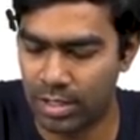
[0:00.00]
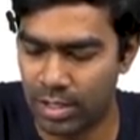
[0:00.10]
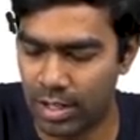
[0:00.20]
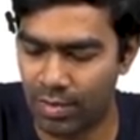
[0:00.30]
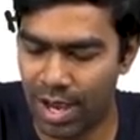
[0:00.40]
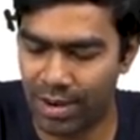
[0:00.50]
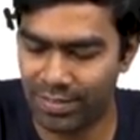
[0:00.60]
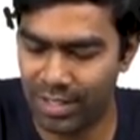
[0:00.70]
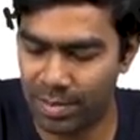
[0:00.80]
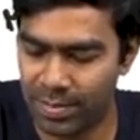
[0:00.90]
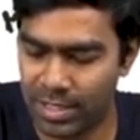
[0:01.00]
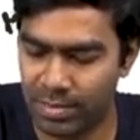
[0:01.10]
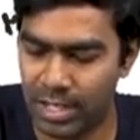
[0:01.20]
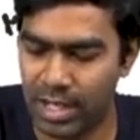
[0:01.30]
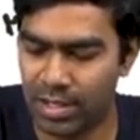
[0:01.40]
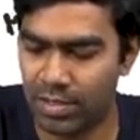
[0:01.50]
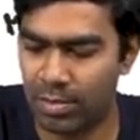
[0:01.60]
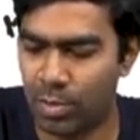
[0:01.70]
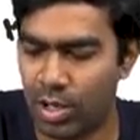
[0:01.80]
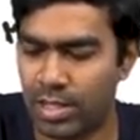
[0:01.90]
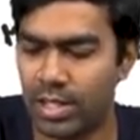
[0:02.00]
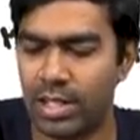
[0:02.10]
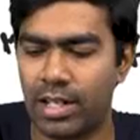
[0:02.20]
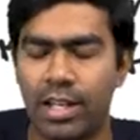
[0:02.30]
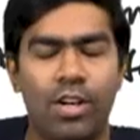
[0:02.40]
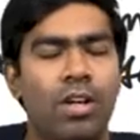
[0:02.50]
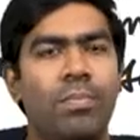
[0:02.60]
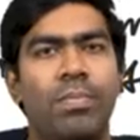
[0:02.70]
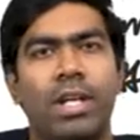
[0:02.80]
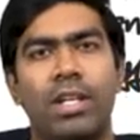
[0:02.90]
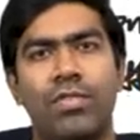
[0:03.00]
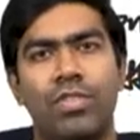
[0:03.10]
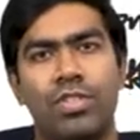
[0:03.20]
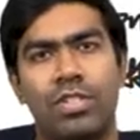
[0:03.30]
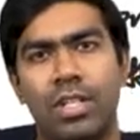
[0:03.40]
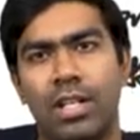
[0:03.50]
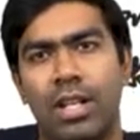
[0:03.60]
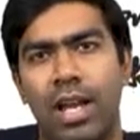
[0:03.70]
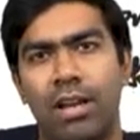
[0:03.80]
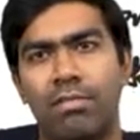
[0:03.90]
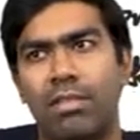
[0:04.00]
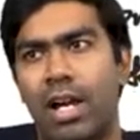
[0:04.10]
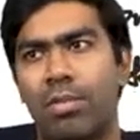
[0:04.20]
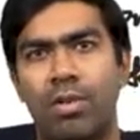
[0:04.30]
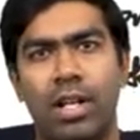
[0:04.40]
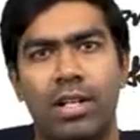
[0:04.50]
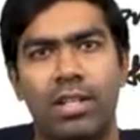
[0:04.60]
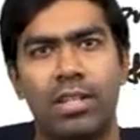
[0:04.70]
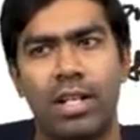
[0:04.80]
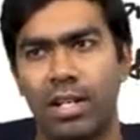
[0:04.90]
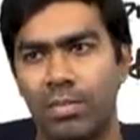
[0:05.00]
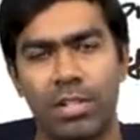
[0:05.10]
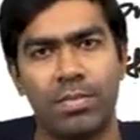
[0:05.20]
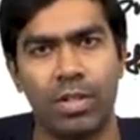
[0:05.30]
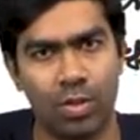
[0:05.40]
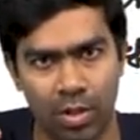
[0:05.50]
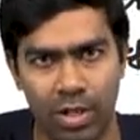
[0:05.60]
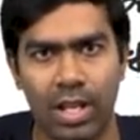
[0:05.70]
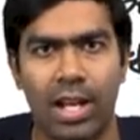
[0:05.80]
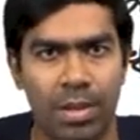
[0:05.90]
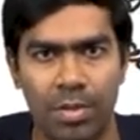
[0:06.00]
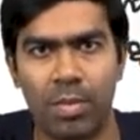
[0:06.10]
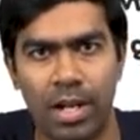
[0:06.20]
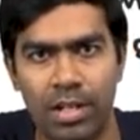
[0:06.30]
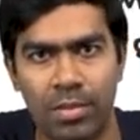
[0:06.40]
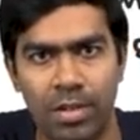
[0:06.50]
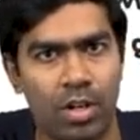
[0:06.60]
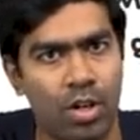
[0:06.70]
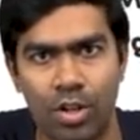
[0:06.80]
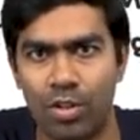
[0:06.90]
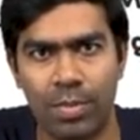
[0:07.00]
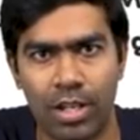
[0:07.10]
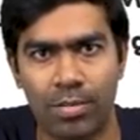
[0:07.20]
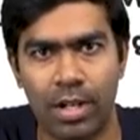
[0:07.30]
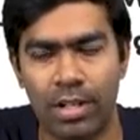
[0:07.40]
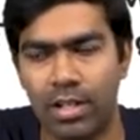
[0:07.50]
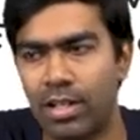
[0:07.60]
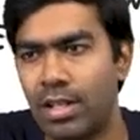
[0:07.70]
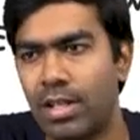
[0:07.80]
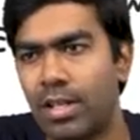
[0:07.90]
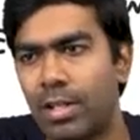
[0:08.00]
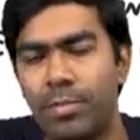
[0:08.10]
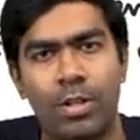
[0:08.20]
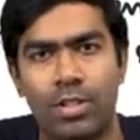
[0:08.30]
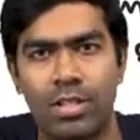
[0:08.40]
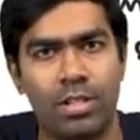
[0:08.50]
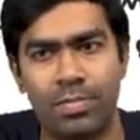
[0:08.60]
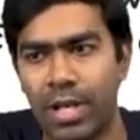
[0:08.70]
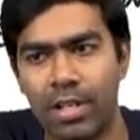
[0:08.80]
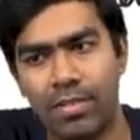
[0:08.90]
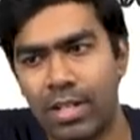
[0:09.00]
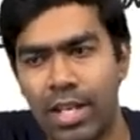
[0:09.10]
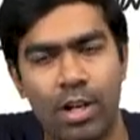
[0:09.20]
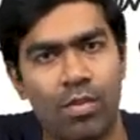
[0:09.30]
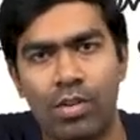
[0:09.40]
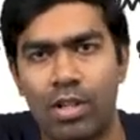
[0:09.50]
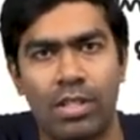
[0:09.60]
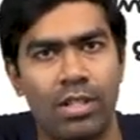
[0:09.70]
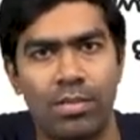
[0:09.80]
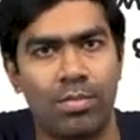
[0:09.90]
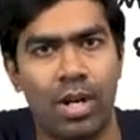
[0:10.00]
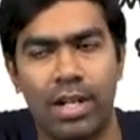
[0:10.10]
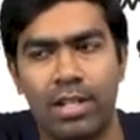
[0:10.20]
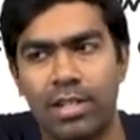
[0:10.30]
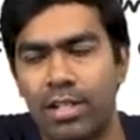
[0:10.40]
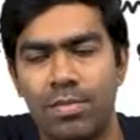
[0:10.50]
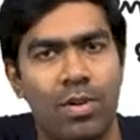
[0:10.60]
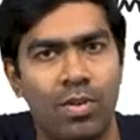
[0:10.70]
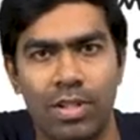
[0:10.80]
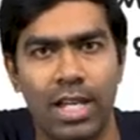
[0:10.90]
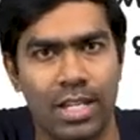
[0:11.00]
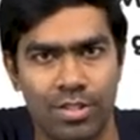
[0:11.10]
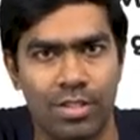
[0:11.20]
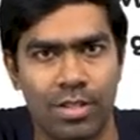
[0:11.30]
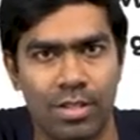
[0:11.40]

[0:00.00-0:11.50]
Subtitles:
Now, after precipitating with polyethylene glycol PEG, if you still have high prolactin, then it must be due to real hyperprolactinemia, not due to macroprolactin, because this PEG will take off all the prolactin that is bound with the IgG